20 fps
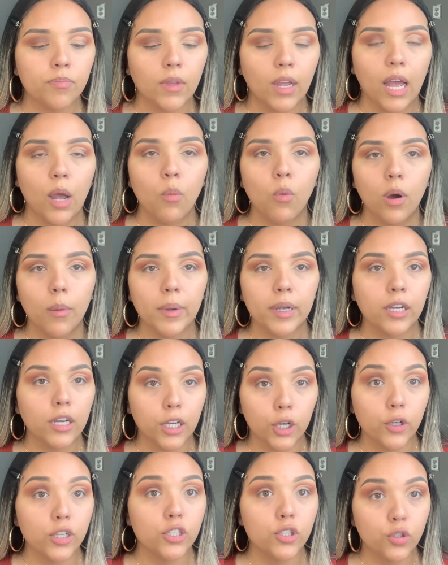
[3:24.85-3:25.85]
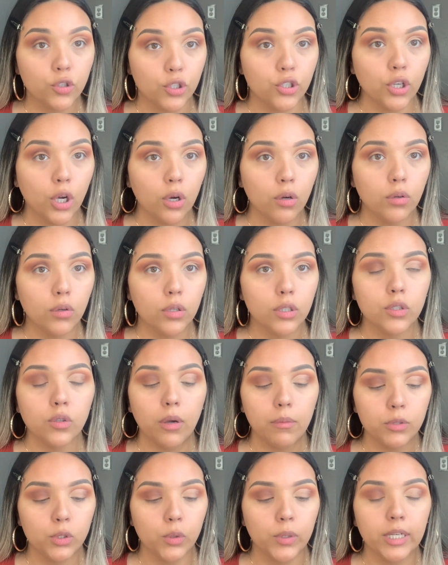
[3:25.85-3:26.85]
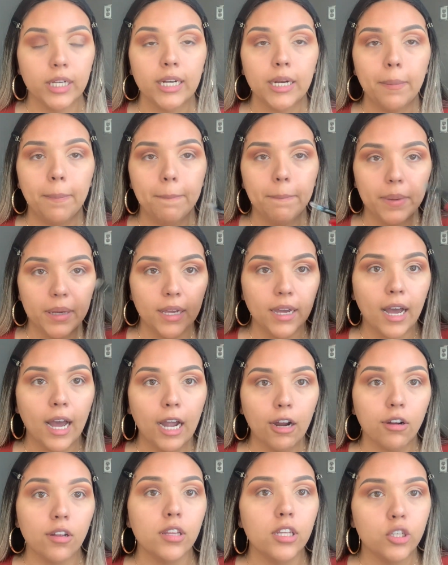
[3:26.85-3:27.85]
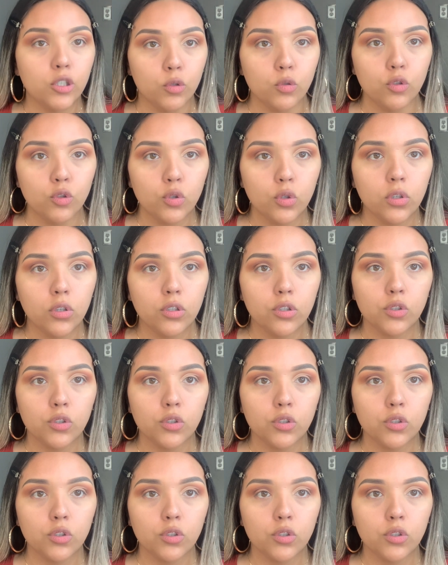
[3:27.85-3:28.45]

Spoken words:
I want my cut crease to show, so I'm doing it a bit higher than usual,